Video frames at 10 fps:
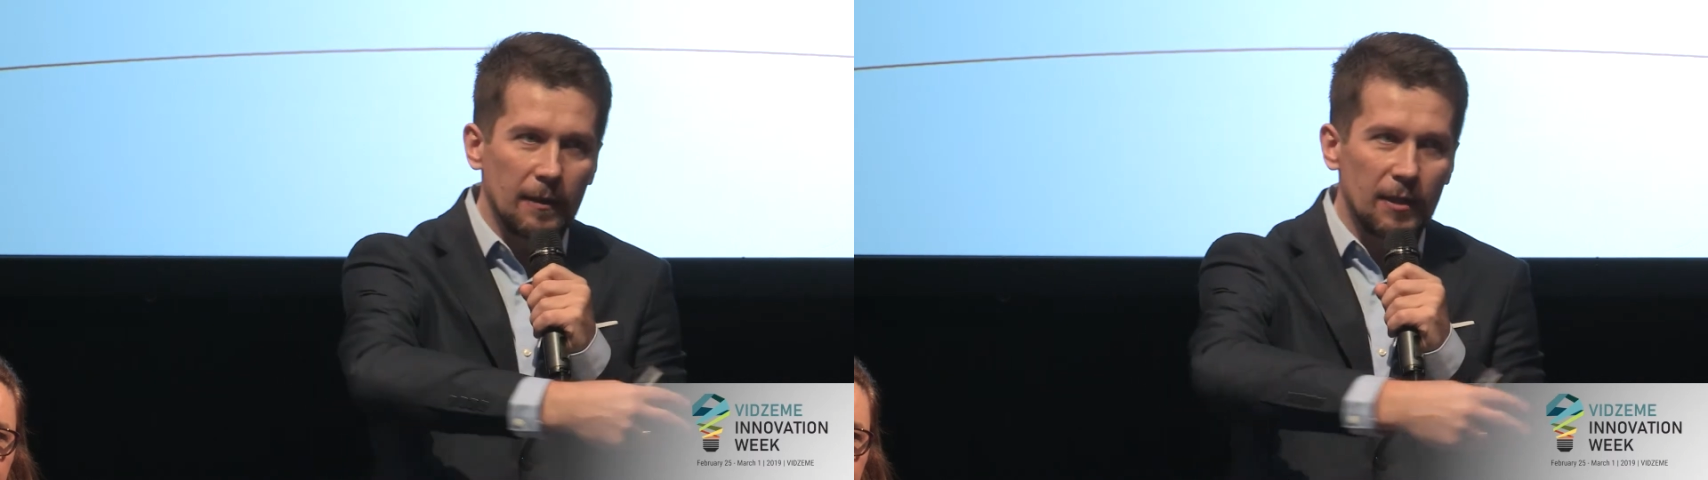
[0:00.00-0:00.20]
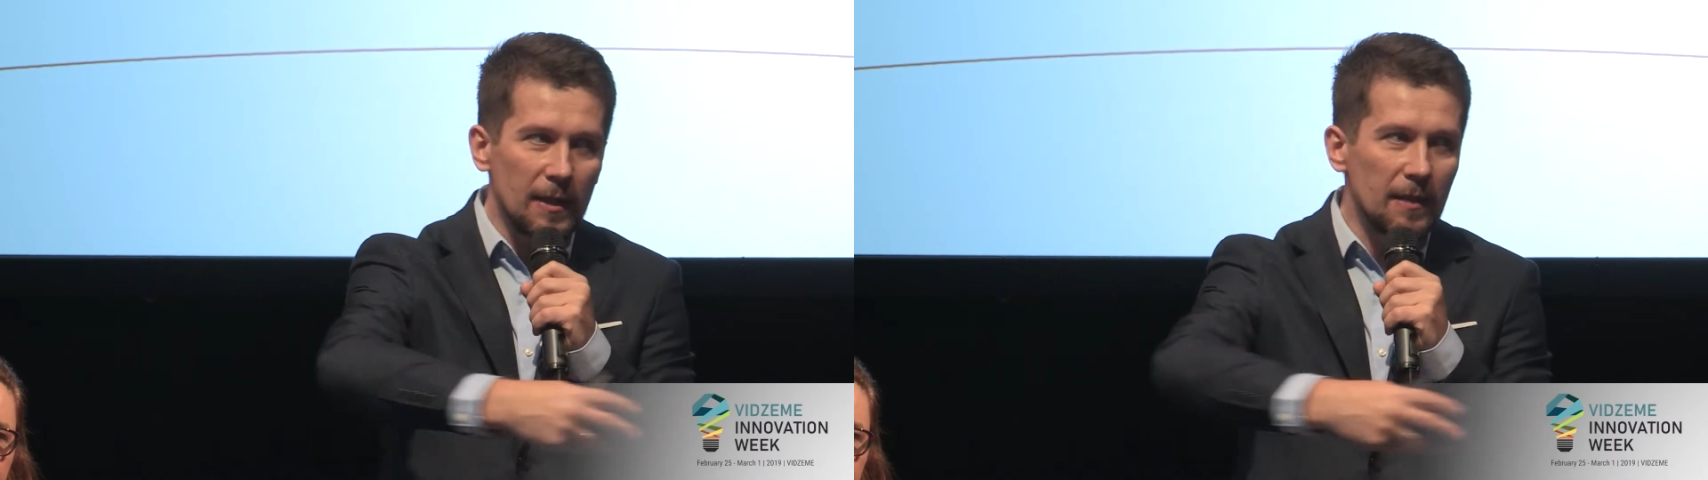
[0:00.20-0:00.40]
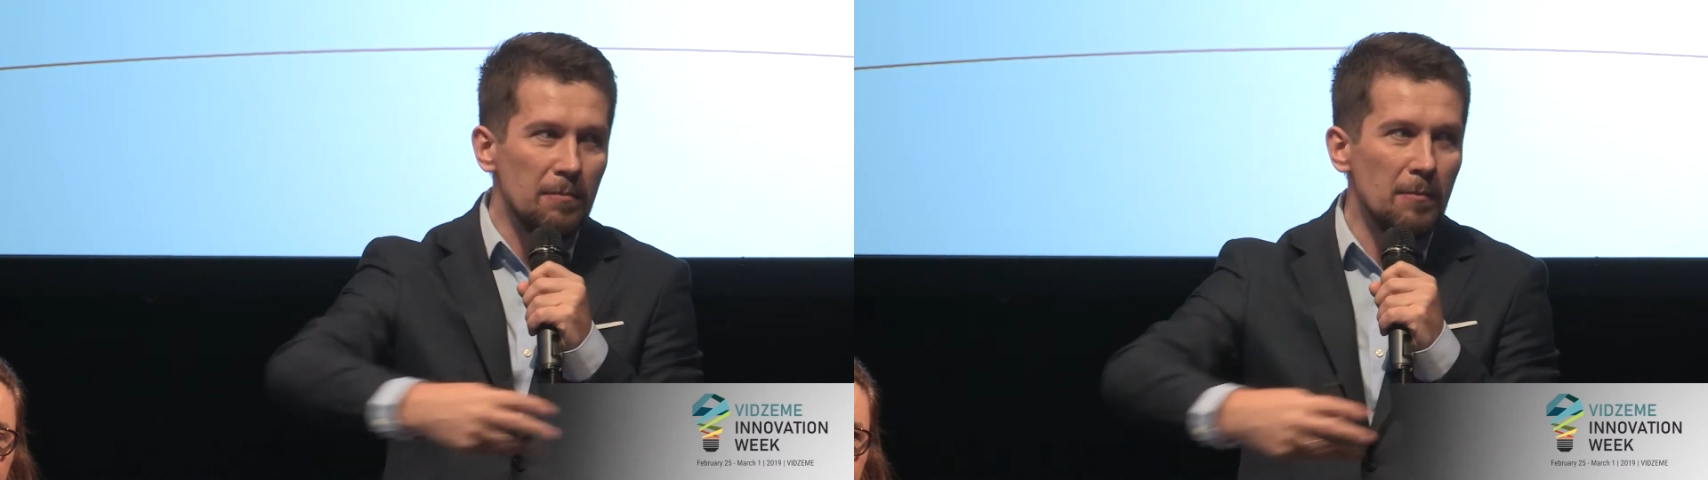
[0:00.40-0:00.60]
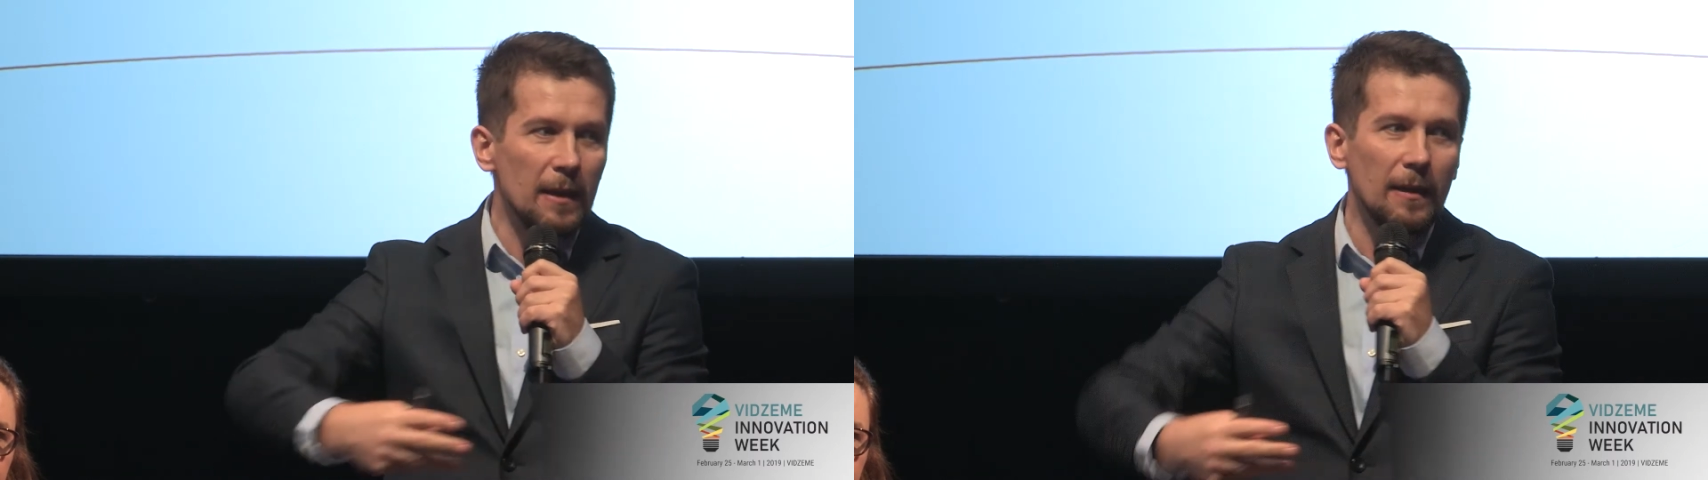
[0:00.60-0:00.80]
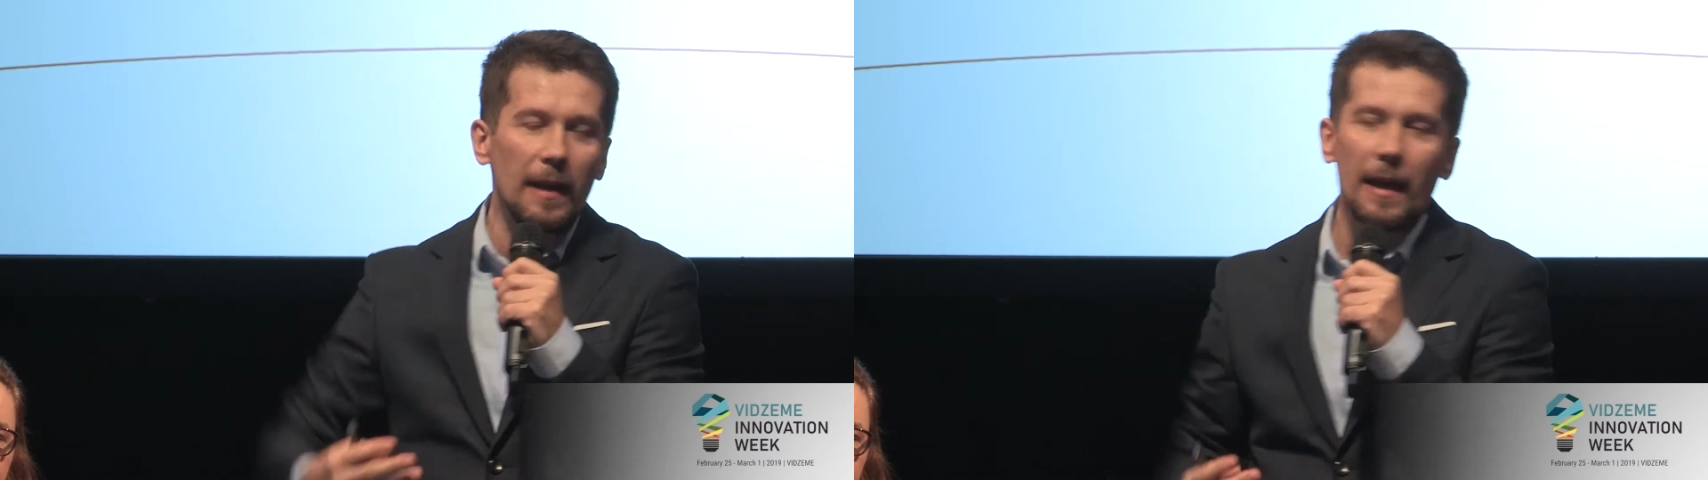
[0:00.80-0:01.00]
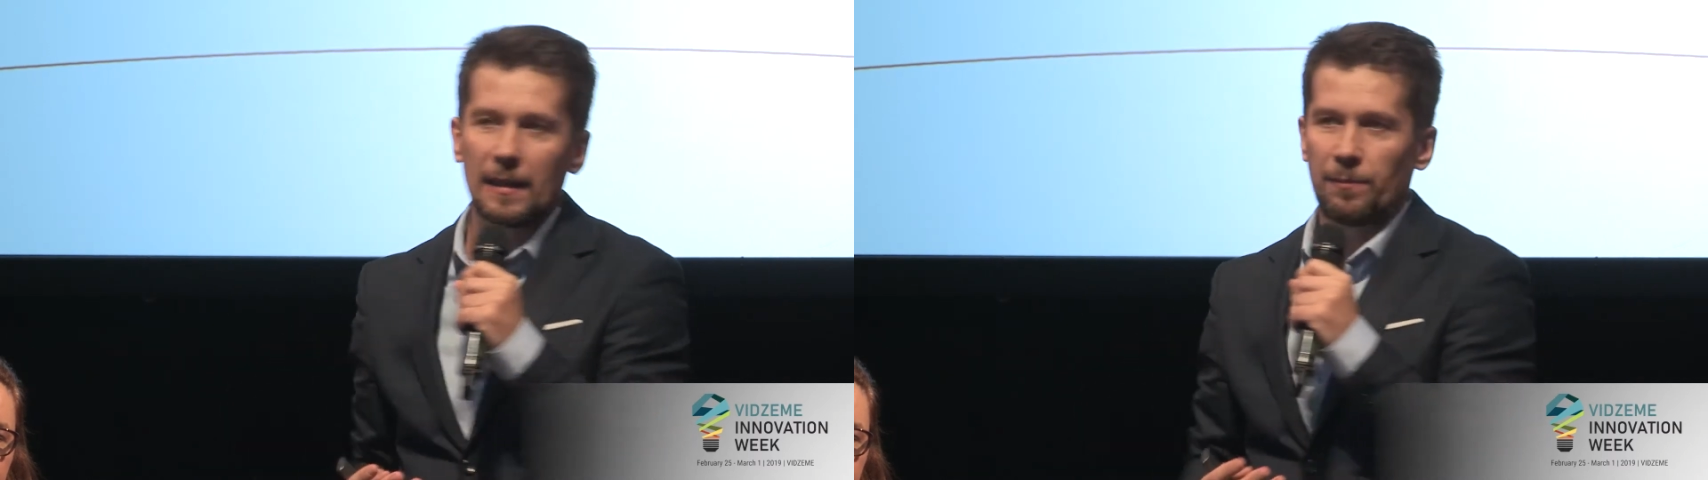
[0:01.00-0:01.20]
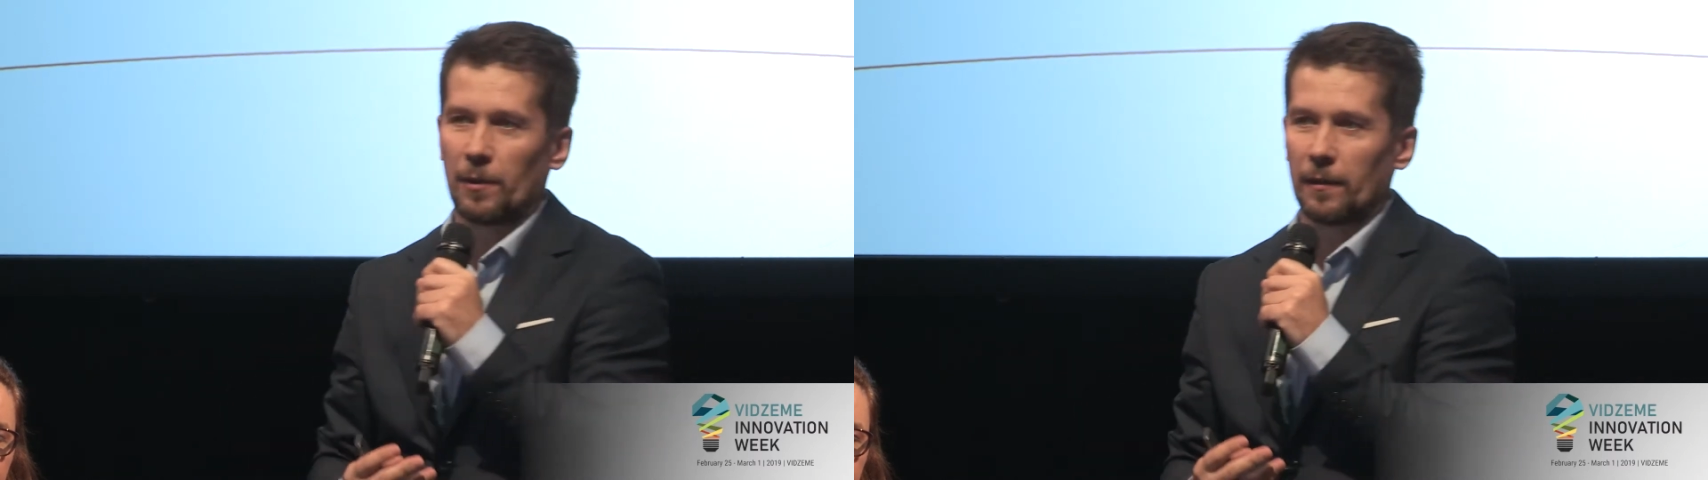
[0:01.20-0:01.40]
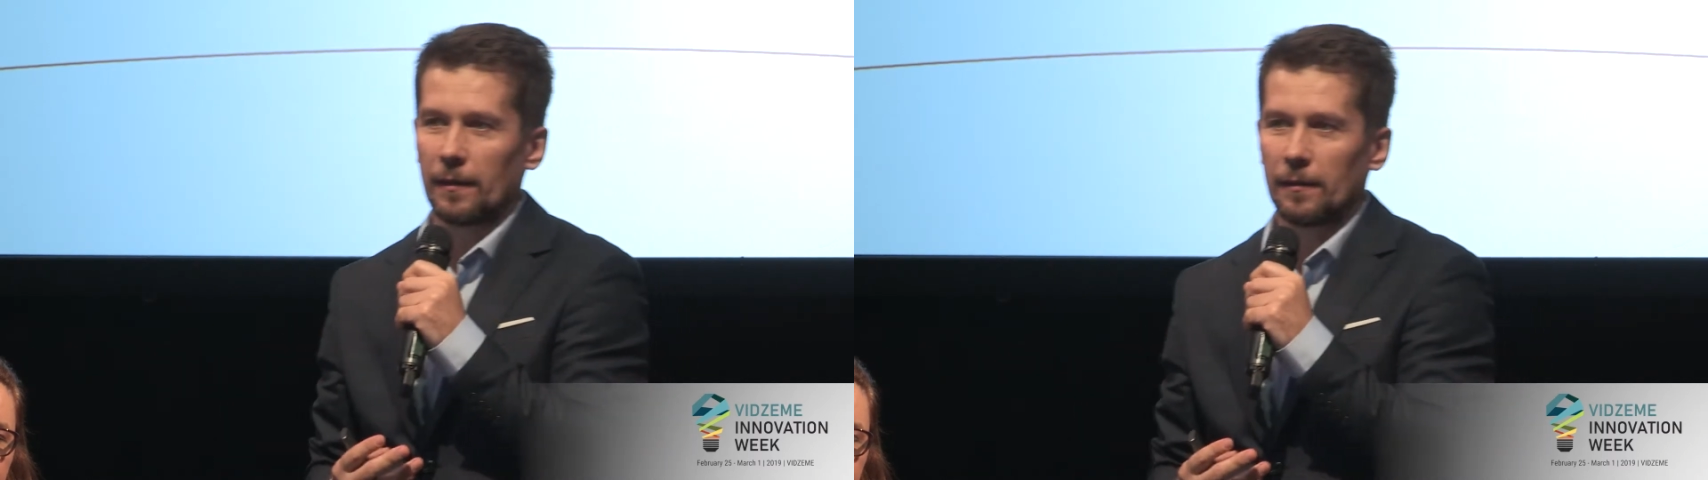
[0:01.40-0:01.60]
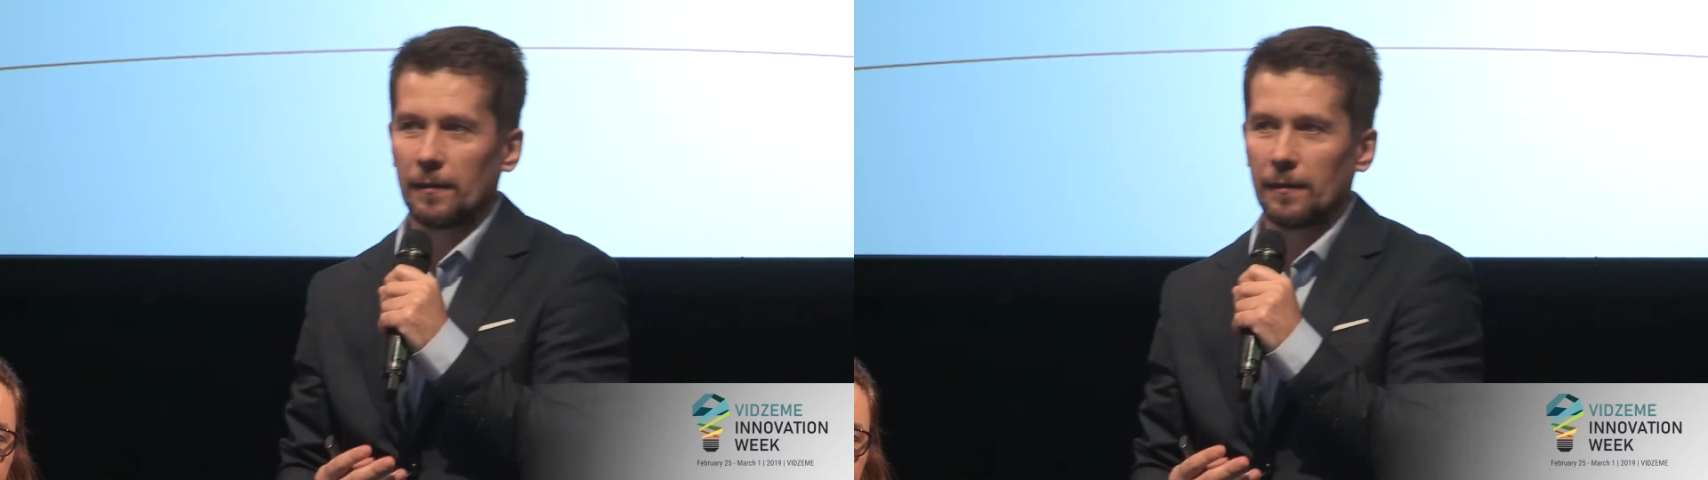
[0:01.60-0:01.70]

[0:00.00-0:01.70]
just merely export.